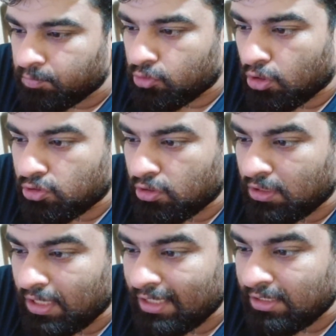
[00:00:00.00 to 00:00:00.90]
Thoughts on
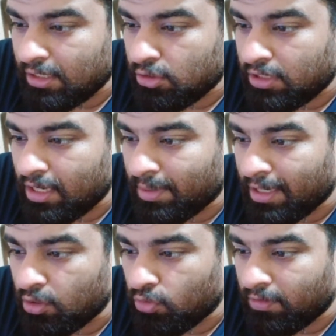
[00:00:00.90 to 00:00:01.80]
Caicedo staying at
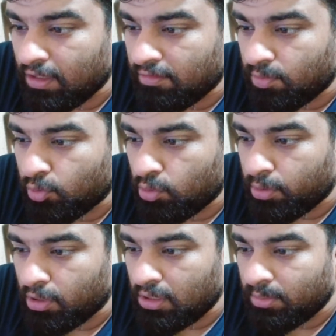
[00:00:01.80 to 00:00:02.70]
Brighton over Liverpool
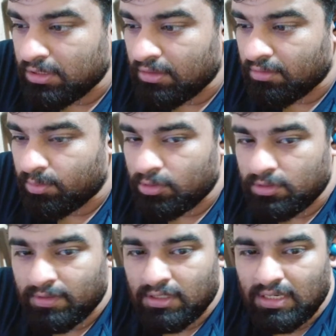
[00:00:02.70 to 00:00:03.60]
purely because Liverpool's fan?